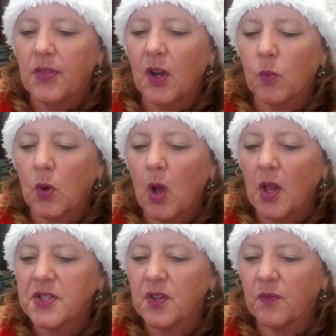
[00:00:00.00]
There were
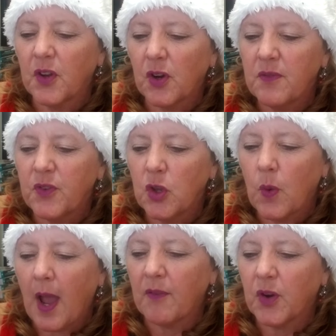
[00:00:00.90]
also very
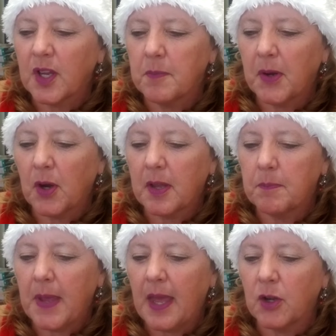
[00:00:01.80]
few African
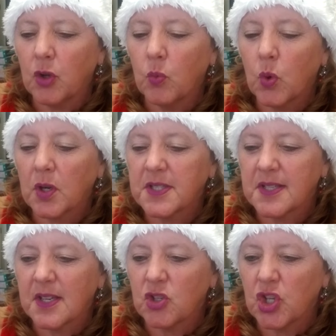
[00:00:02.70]
American men who worked
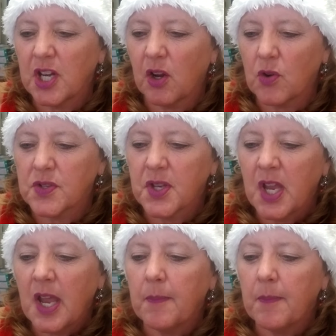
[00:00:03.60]
as engineers.